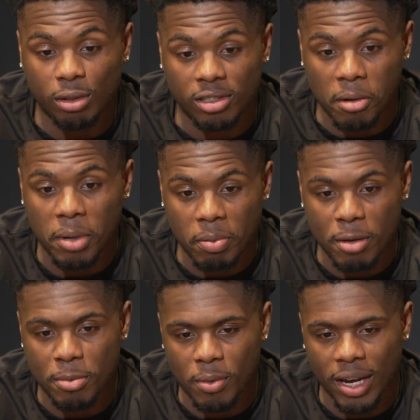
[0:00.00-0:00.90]
was so many
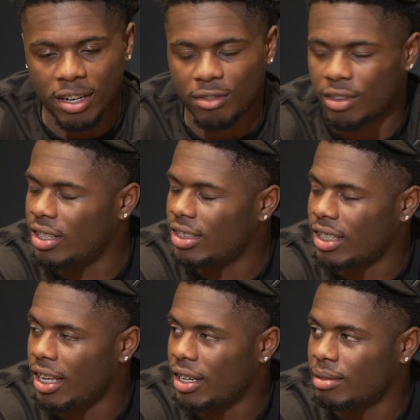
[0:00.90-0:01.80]
people waiting in front of the
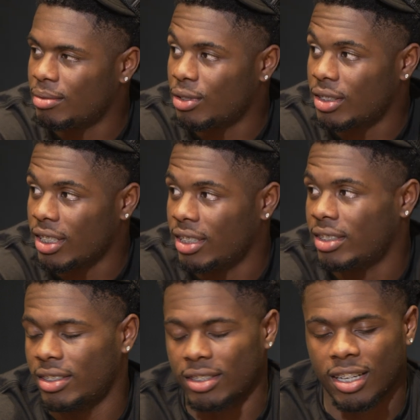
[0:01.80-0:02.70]
stadium for
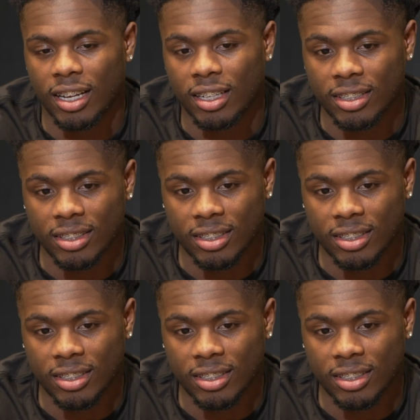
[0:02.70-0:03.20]
tickets, like,